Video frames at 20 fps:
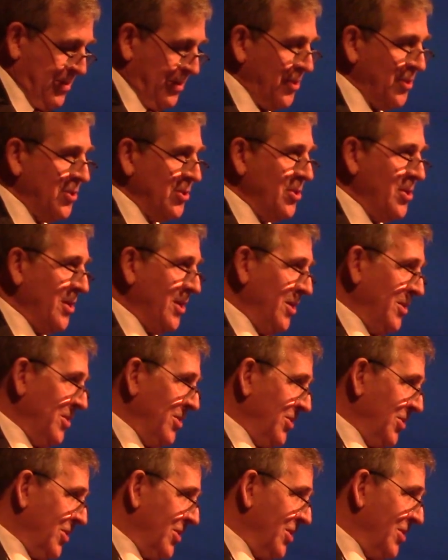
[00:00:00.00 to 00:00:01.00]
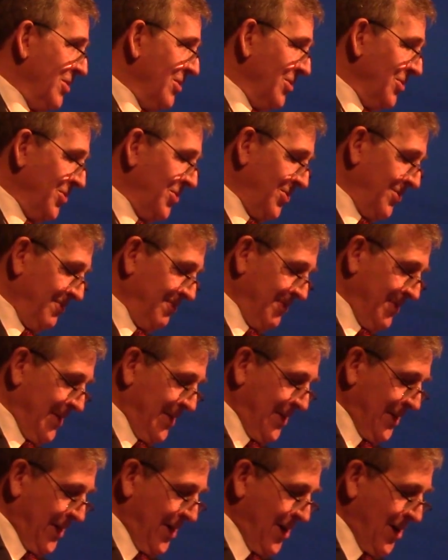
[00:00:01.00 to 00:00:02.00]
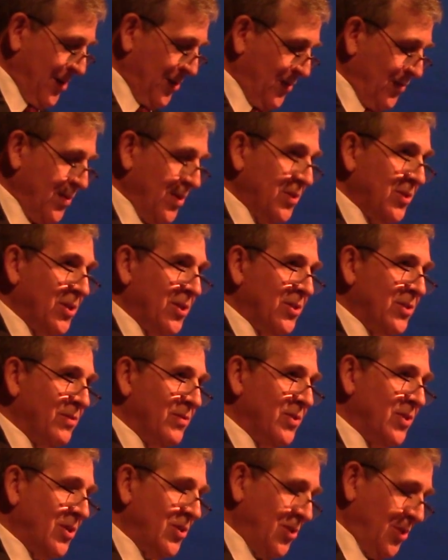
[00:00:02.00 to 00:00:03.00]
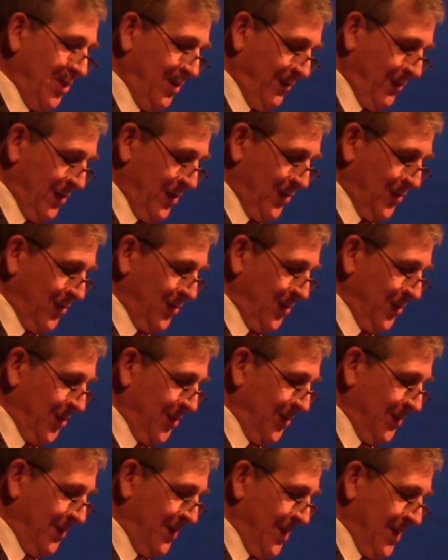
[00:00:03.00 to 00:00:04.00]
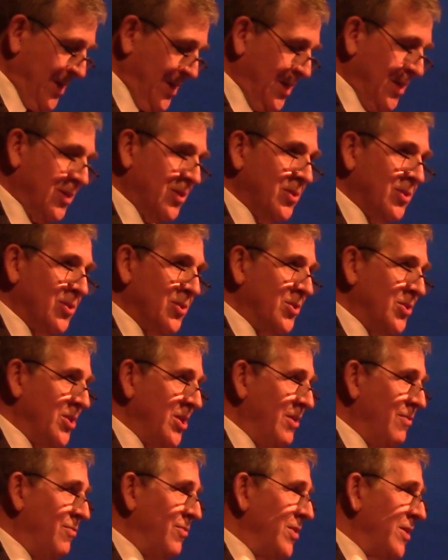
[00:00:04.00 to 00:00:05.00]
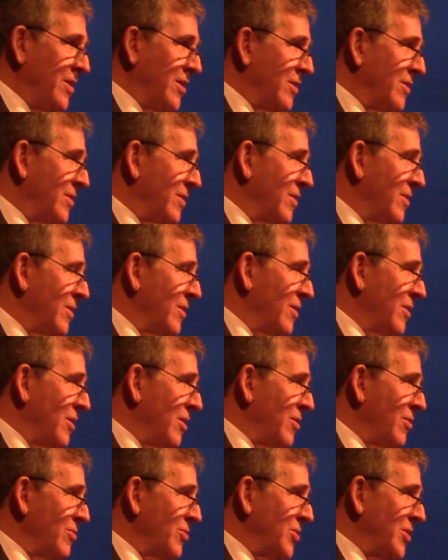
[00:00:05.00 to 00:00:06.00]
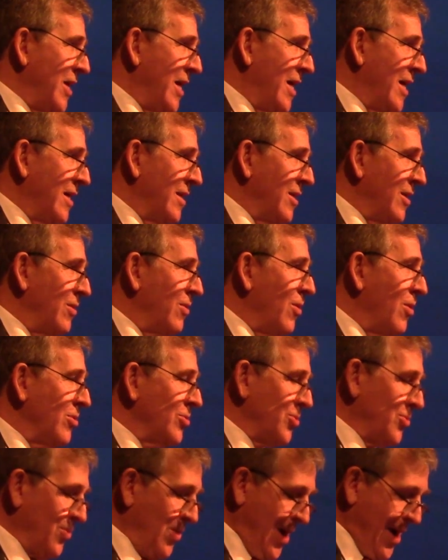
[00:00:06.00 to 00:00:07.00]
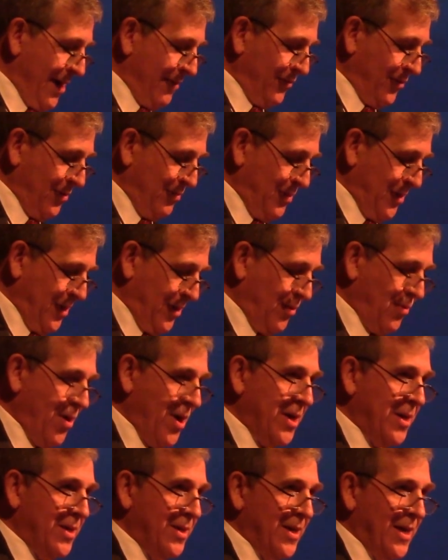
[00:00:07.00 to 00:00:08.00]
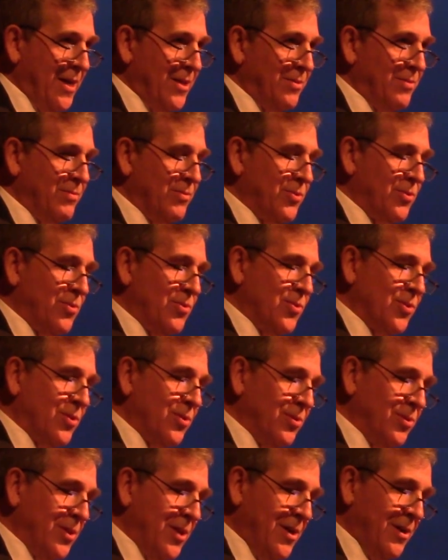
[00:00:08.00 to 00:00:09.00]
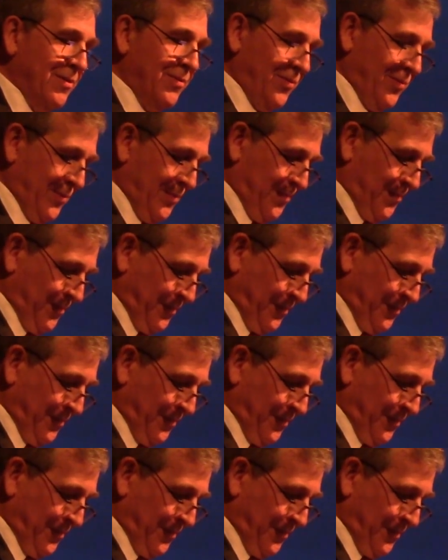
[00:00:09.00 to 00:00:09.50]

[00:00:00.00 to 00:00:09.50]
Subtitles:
Let's look at the skills and the characteristics of such individuals to see if we can understand and all strive to be great at surgical love.